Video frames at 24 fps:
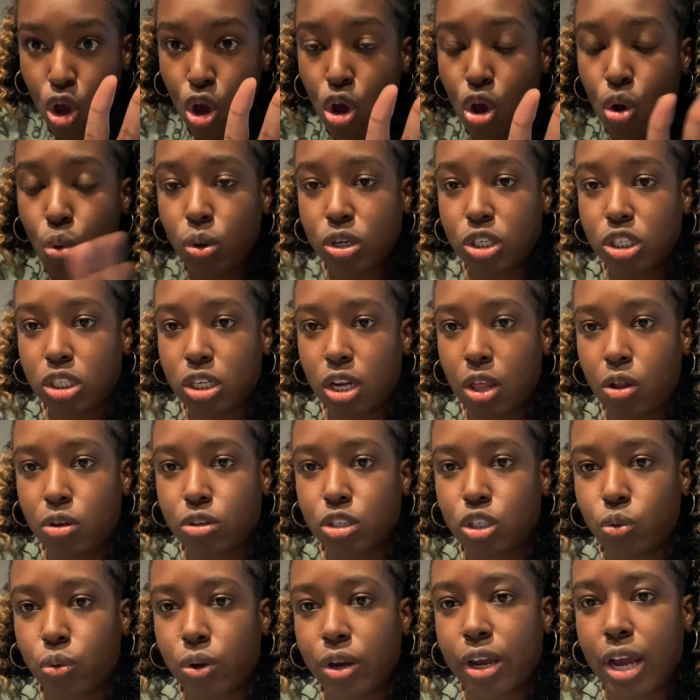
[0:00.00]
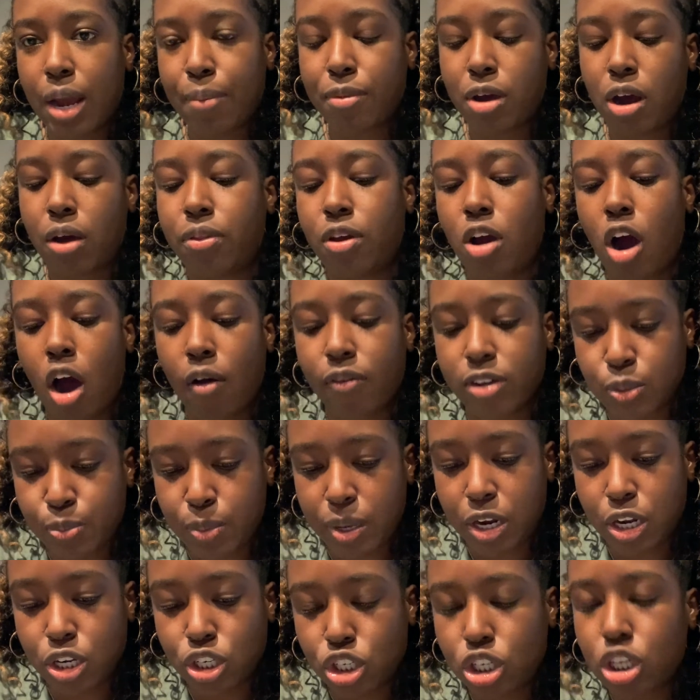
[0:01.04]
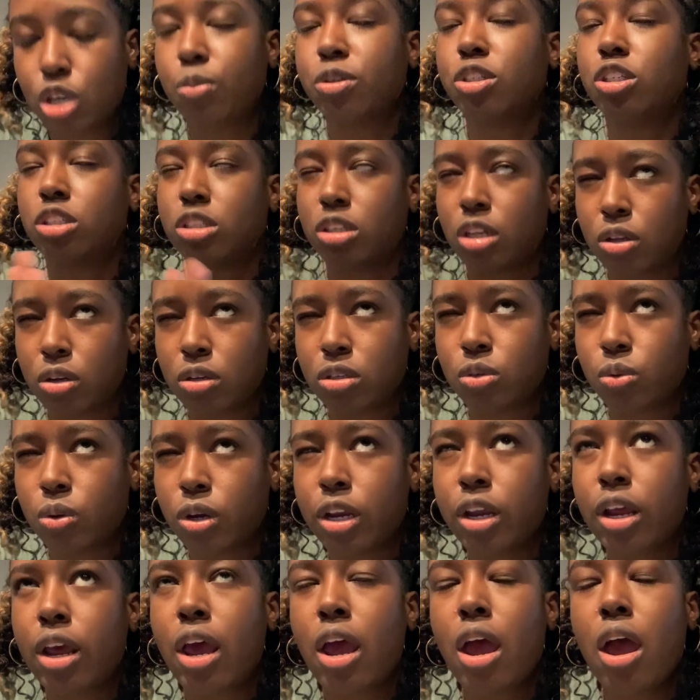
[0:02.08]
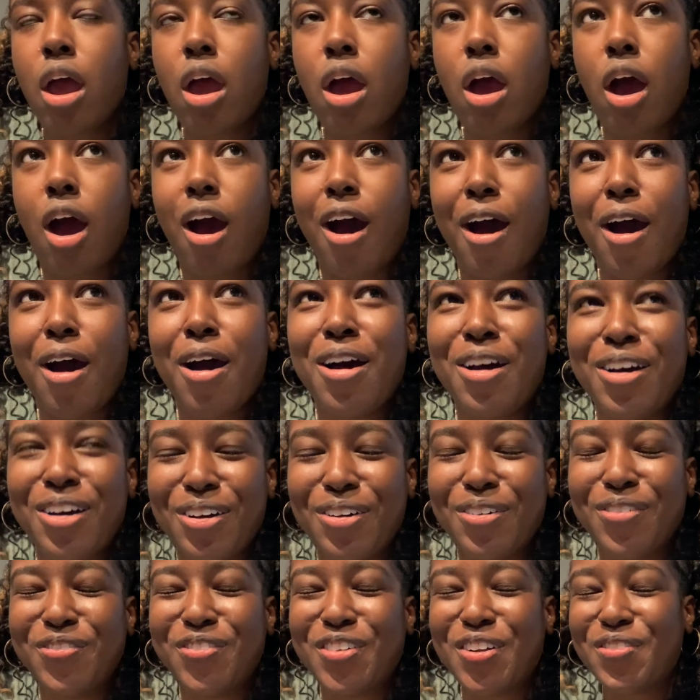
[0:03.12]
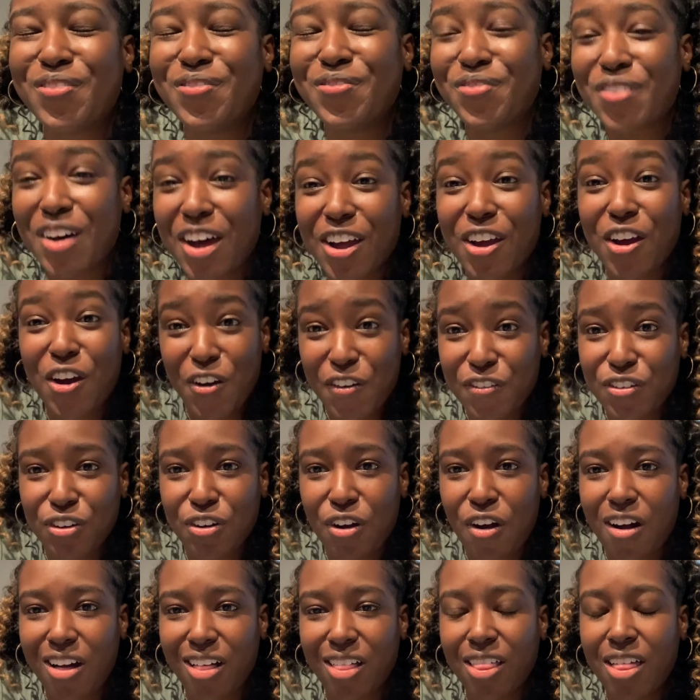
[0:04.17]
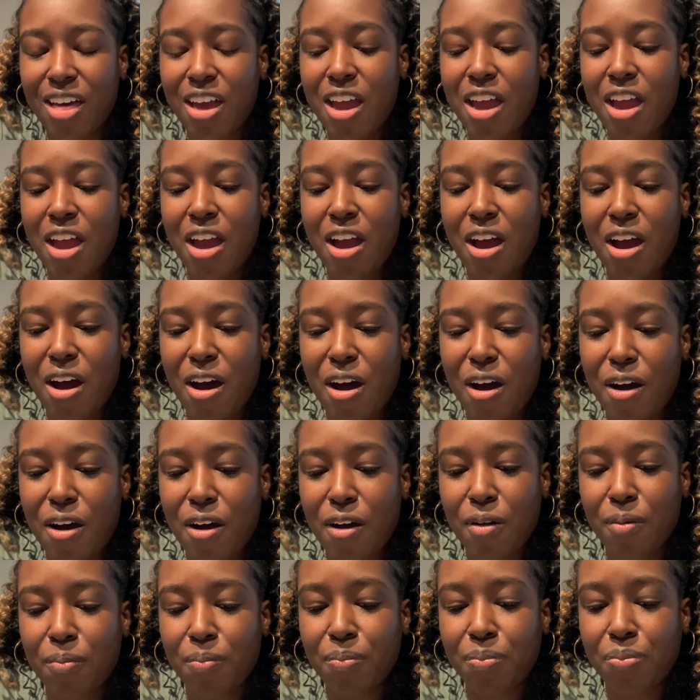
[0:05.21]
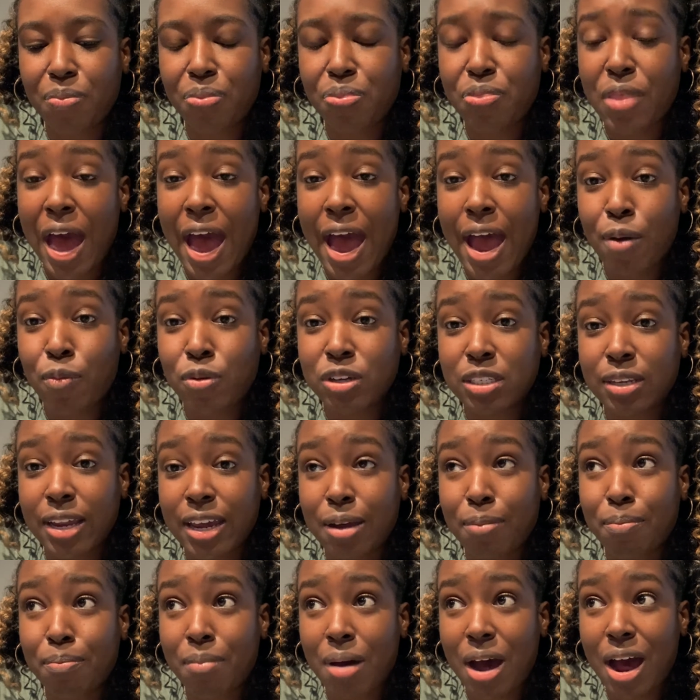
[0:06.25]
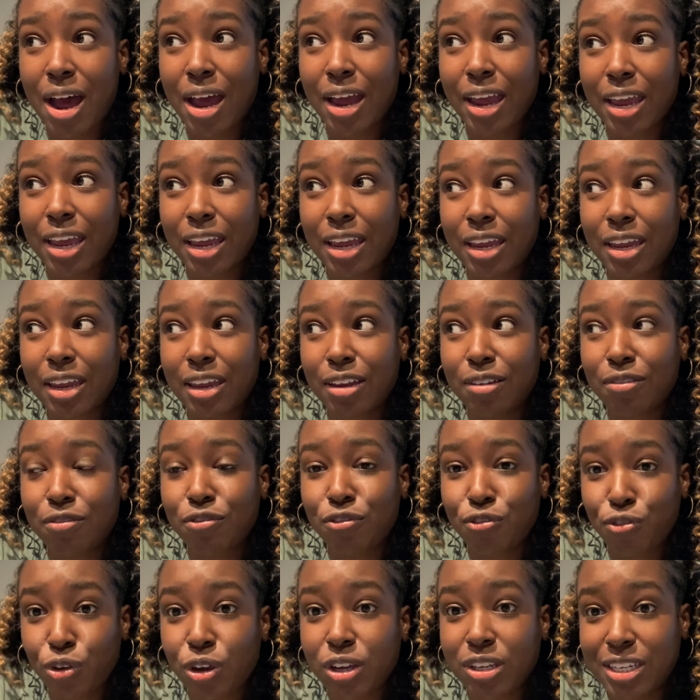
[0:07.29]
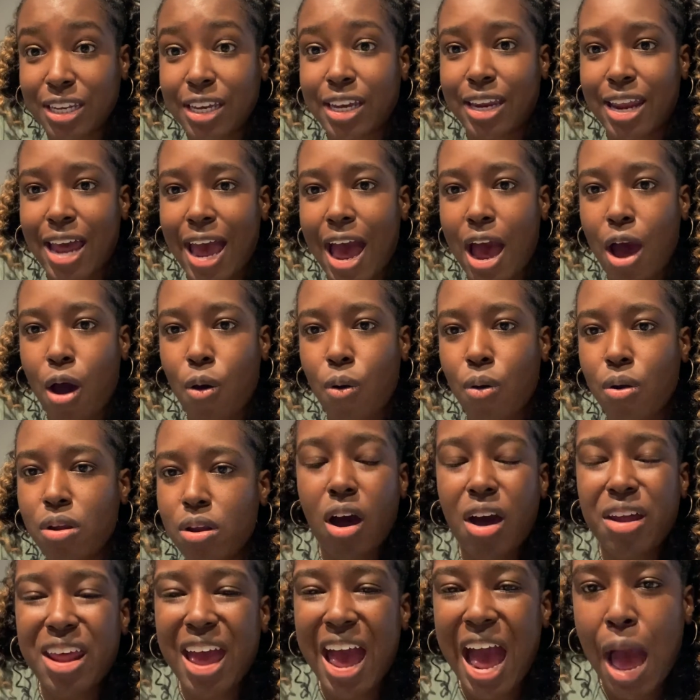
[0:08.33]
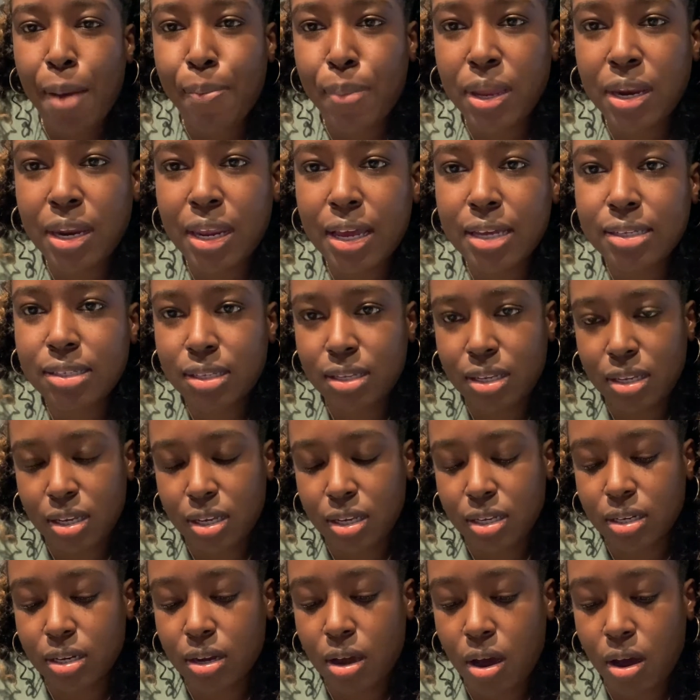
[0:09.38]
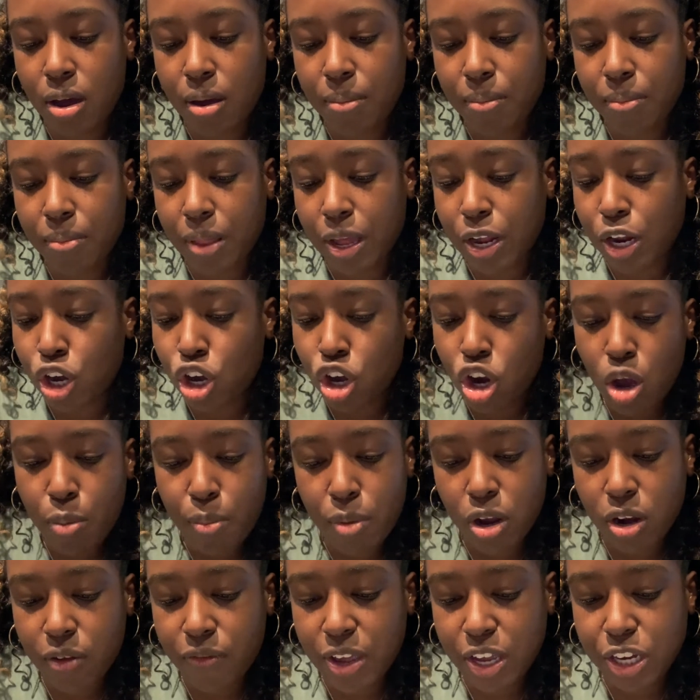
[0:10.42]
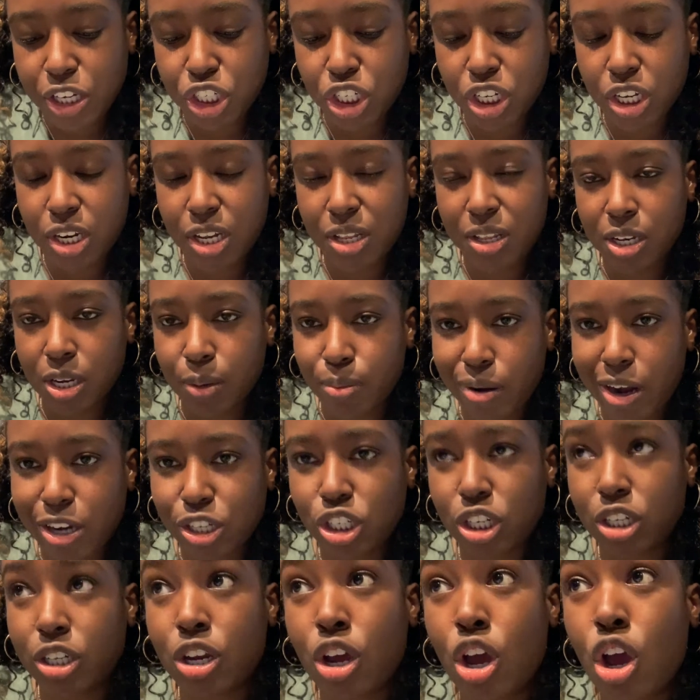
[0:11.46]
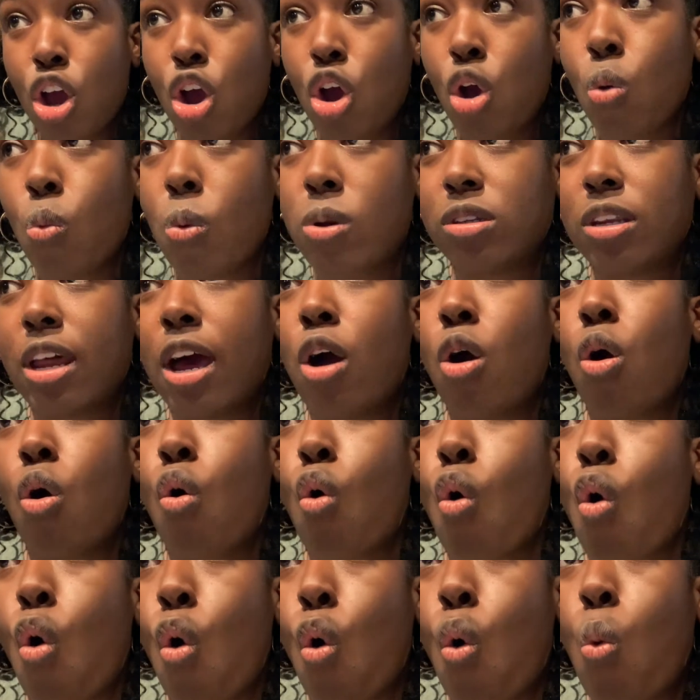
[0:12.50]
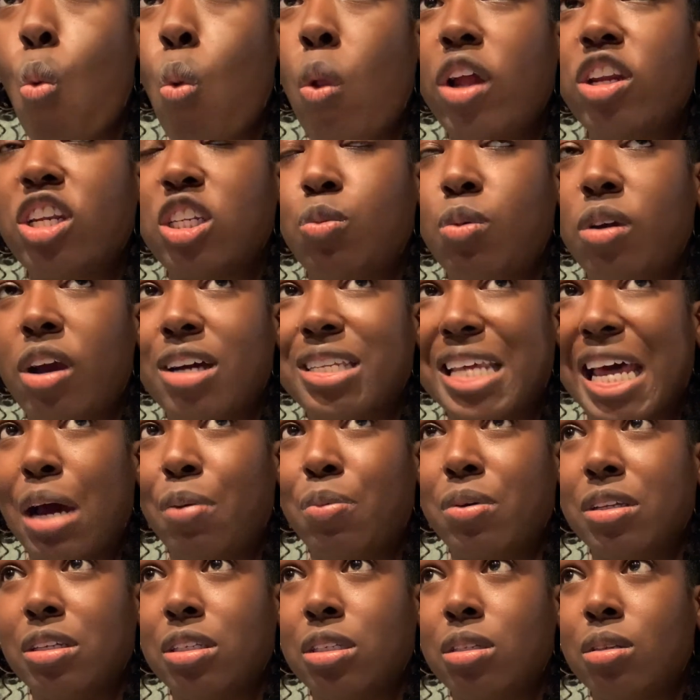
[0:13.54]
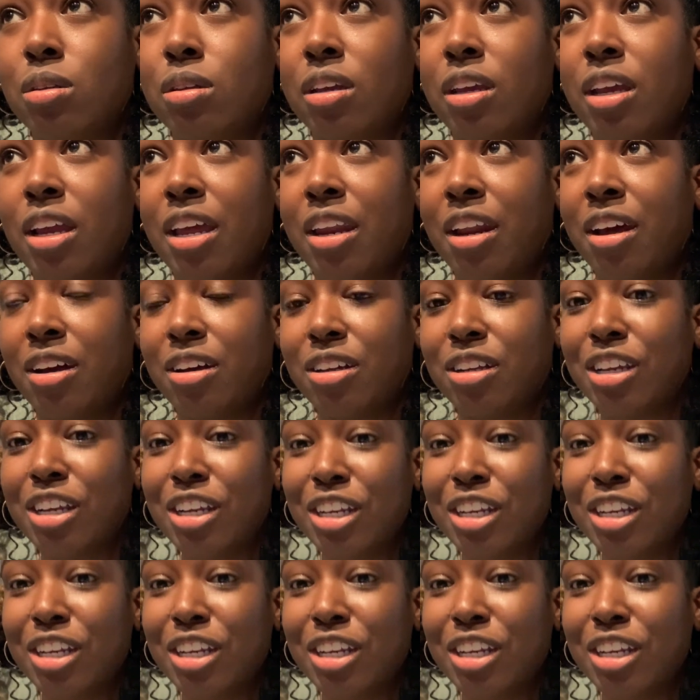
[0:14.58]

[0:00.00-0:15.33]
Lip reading: which is another story. I'm now the office manager, which is another story. But overall, that was like my free ticket out. Unhappiness and the like no motivation and the depression was not only just because I was in a